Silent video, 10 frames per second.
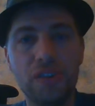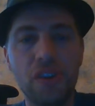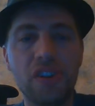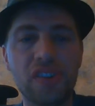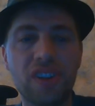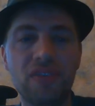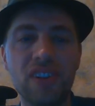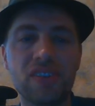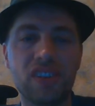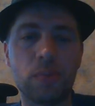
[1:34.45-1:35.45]
Judas
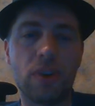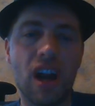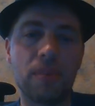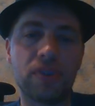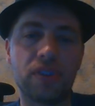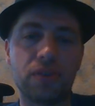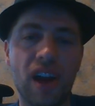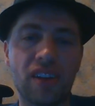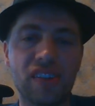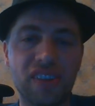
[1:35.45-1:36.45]
convinces Barabbas to
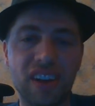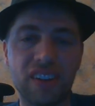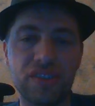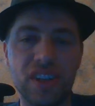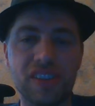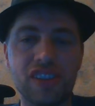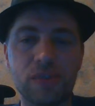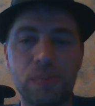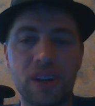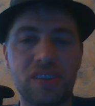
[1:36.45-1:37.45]
try listening to
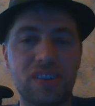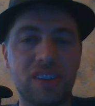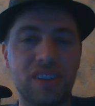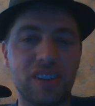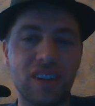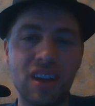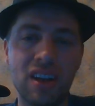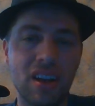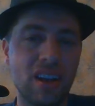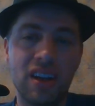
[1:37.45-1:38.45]
Jesus, but uh,
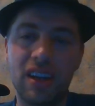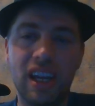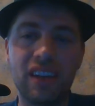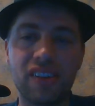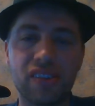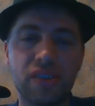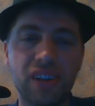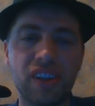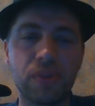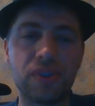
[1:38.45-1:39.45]
he
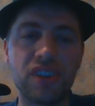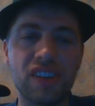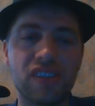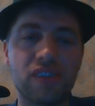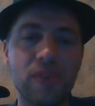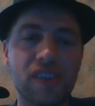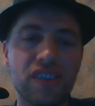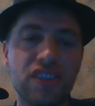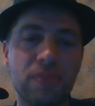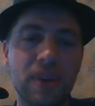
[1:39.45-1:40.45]
disagrees with Jesus'
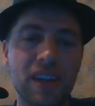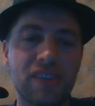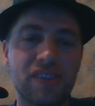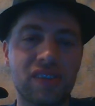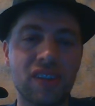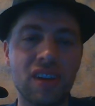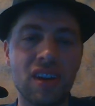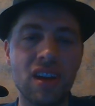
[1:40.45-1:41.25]
message of peace.